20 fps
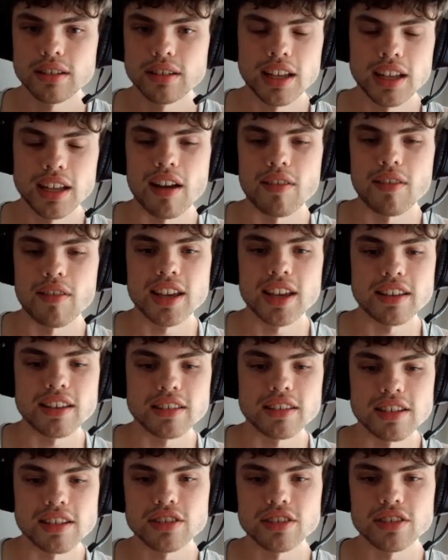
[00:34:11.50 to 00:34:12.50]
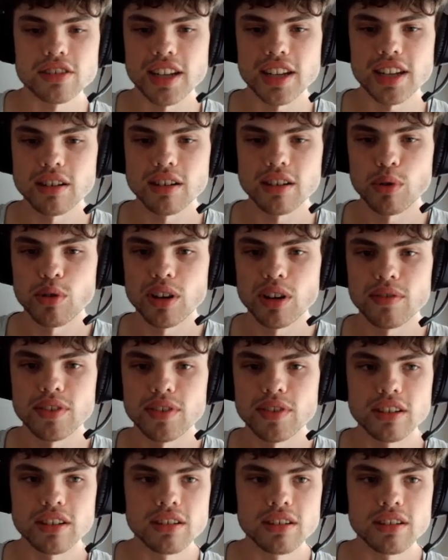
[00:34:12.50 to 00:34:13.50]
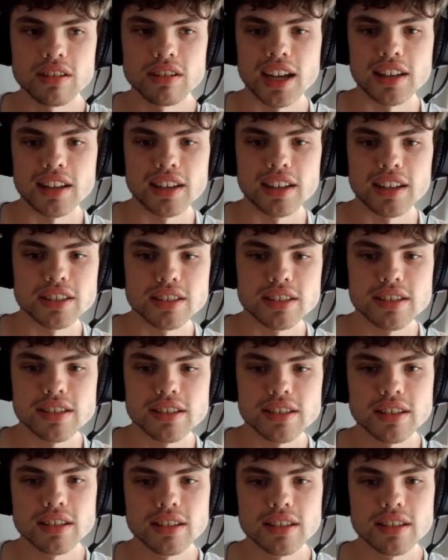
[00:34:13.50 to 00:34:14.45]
Yeah, he's just dead to bullet if he Annihilations.